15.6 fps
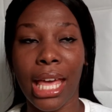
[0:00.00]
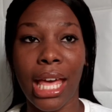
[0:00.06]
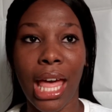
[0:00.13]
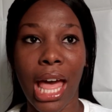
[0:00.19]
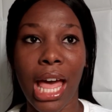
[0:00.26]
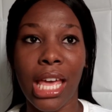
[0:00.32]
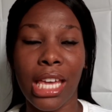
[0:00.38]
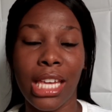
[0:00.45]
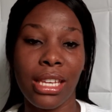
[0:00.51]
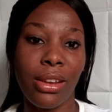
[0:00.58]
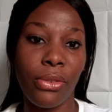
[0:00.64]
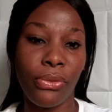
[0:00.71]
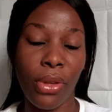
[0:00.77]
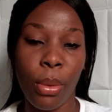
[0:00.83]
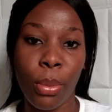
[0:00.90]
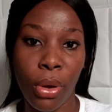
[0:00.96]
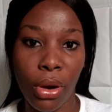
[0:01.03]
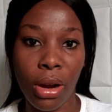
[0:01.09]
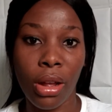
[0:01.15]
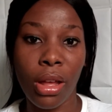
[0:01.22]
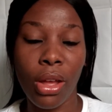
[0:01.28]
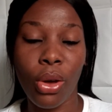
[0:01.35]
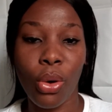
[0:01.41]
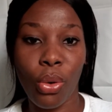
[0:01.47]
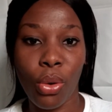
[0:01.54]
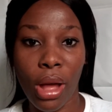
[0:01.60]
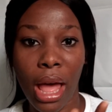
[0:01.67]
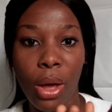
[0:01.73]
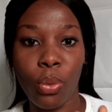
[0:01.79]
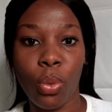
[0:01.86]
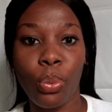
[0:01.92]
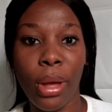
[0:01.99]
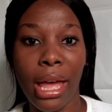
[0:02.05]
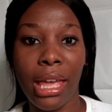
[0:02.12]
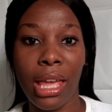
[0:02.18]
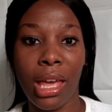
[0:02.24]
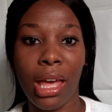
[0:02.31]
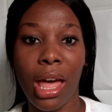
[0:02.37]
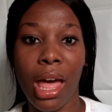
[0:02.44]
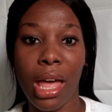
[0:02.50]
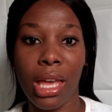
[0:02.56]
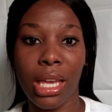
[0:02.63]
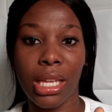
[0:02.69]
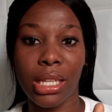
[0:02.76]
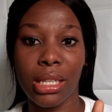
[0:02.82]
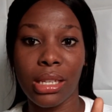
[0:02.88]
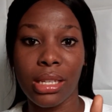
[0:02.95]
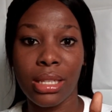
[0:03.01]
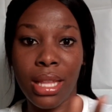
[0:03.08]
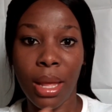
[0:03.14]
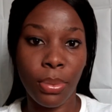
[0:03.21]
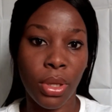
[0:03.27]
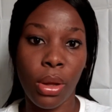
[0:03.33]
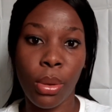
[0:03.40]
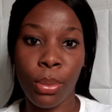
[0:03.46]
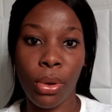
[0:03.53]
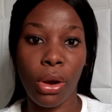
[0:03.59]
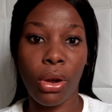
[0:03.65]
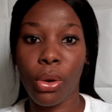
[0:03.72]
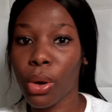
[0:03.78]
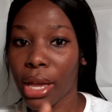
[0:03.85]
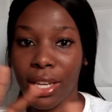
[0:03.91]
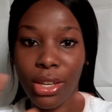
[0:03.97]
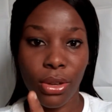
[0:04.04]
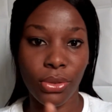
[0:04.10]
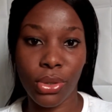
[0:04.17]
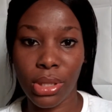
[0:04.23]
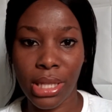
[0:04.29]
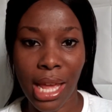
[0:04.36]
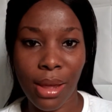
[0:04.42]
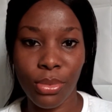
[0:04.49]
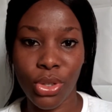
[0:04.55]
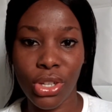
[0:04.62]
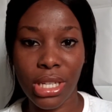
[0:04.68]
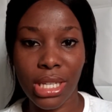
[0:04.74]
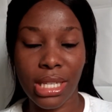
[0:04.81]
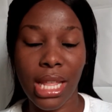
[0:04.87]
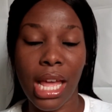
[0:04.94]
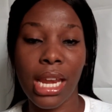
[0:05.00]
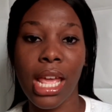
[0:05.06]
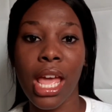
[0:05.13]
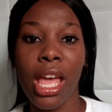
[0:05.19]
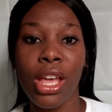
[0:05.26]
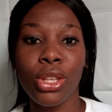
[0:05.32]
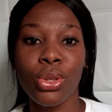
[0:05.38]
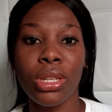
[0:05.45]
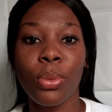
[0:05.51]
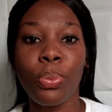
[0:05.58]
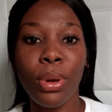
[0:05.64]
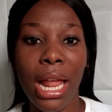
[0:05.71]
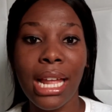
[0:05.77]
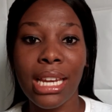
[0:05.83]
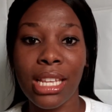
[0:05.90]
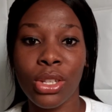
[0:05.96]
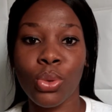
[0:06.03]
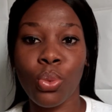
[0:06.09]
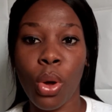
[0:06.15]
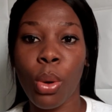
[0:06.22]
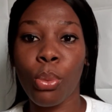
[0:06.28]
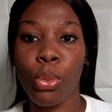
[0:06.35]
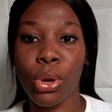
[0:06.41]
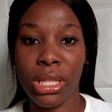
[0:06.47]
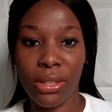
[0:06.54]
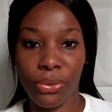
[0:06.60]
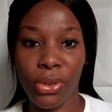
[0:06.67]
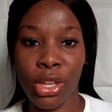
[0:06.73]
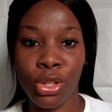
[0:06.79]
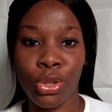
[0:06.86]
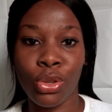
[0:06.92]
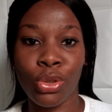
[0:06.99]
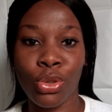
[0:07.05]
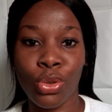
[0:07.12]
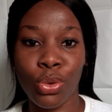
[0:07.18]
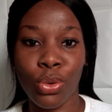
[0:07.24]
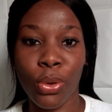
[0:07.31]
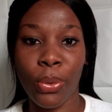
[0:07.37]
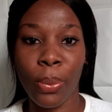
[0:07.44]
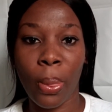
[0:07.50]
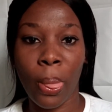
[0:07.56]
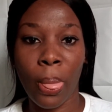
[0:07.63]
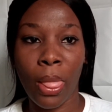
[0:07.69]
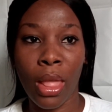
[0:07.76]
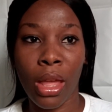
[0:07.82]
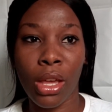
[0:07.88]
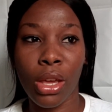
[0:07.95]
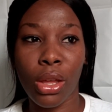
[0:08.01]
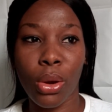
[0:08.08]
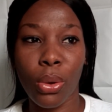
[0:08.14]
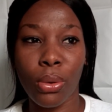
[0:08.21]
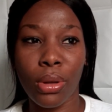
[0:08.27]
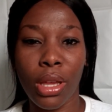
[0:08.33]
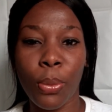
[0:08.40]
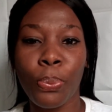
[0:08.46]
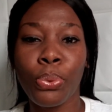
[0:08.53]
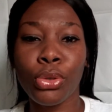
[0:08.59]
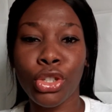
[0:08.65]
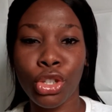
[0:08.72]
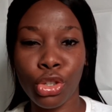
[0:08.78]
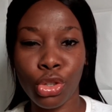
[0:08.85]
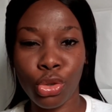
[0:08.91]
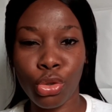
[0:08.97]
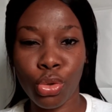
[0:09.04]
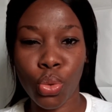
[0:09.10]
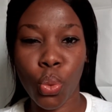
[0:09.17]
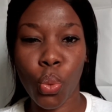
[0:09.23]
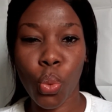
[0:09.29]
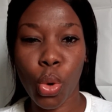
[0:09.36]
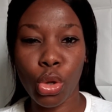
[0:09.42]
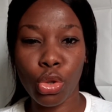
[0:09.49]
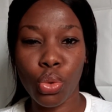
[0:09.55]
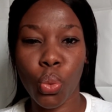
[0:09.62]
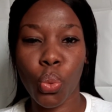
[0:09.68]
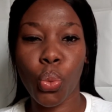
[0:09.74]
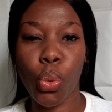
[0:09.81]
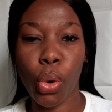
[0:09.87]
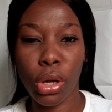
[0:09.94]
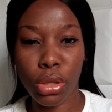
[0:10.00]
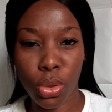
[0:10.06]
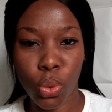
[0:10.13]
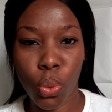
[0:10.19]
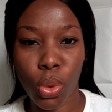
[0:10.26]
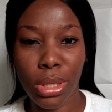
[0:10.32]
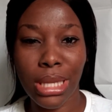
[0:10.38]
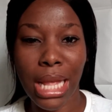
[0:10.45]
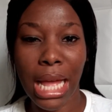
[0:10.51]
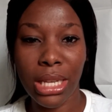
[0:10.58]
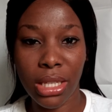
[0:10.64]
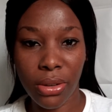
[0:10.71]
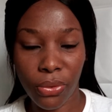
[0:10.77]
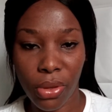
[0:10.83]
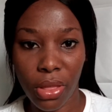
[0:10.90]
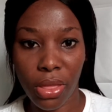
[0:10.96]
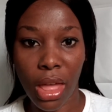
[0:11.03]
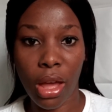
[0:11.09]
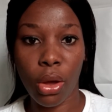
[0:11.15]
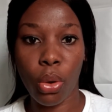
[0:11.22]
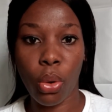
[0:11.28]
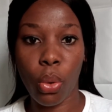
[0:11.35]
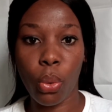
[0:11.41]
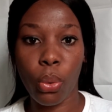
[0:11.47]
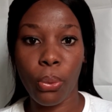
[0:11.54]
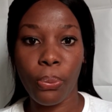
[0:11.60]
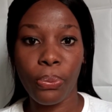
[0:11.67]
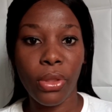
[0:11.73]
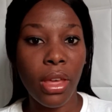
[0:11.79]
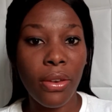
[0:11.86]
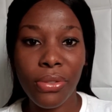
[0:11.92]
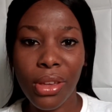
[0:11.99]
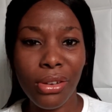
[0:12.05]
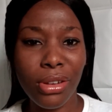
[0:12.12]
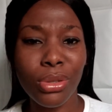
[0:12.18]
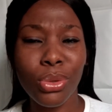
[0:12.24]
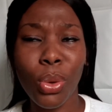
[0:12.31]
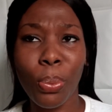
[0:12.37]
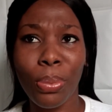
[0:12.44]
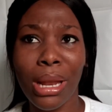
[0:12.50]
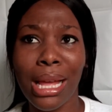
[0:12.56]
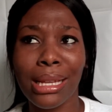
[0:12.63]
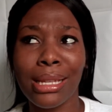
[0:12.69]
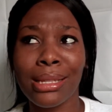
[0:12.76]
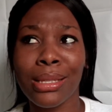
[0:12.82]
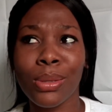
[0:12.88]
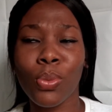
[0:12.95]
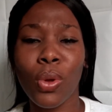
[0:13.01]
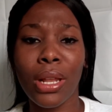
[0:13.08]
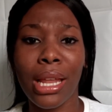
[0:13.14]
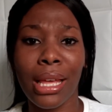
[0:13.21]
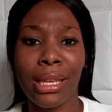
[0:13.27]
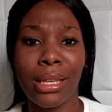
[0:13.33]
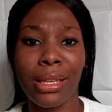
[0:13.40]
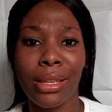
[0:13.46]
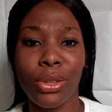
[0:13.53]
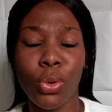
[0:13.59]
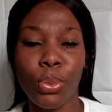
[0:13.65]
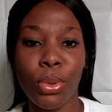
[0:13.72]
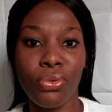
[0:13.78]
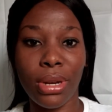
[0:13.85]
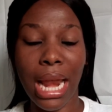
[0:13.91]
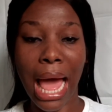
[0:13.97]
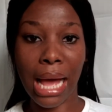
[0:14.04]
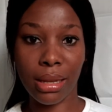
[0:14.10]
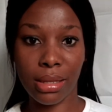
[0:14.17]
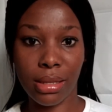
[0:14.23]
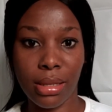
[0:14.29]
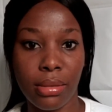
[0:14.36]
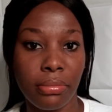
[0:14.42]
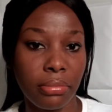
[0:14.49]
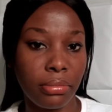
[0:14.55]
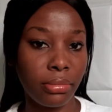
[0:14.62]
car in November, or I will buy a car in September, or any of those times. Do you understand? So the plan is what motivates you to, you know, it pushes you to want to work towards achieving that goal. If there is no plan, it's more like you'll be relaxed.